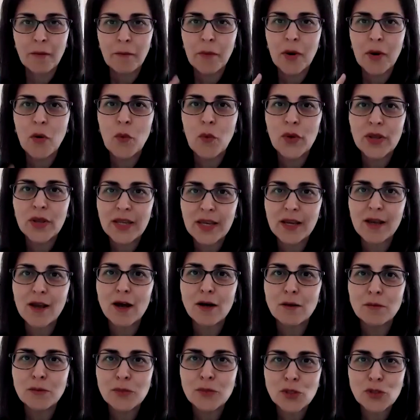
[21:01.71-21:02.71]
But when it
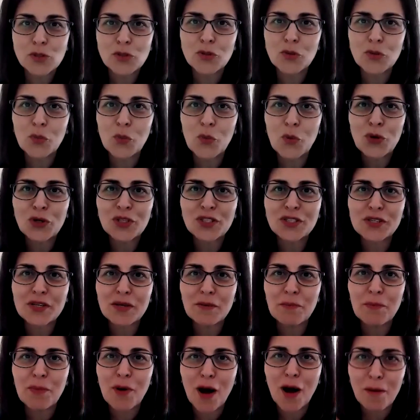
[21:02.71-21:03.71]
comes to the word
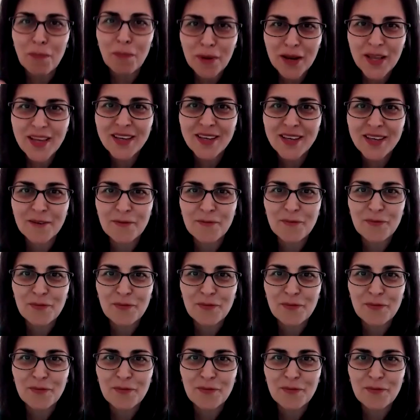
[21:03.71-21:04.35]
republic,